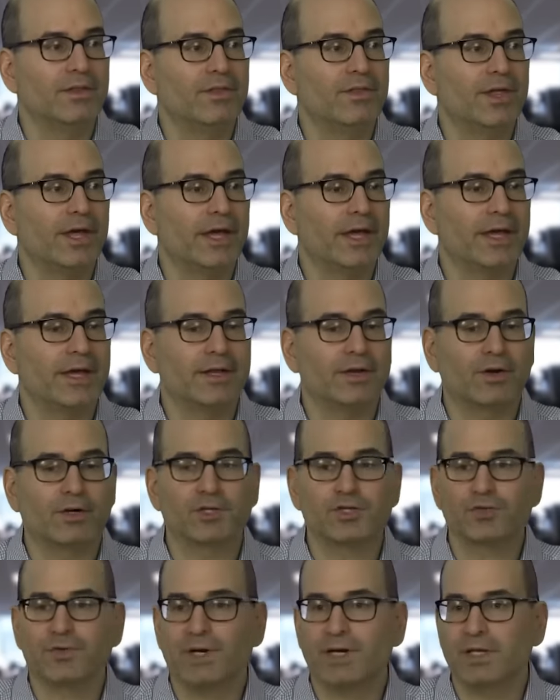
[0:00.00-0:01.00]
that
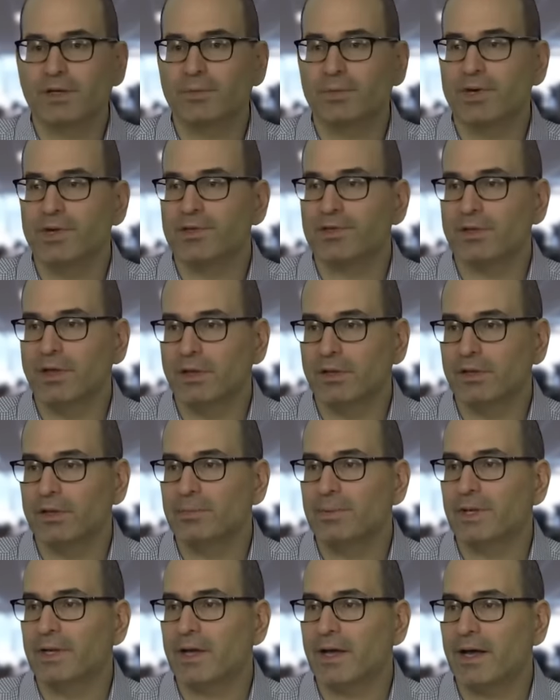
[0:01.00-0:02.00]
are trading with a
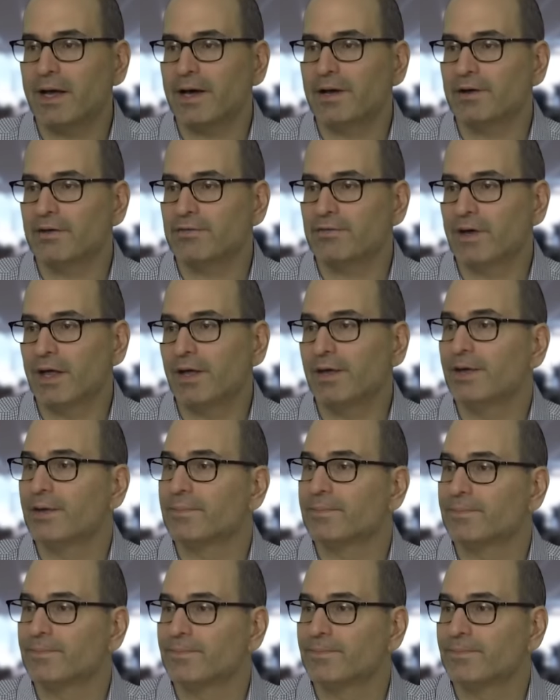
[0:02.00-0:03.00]
little bit higher volume.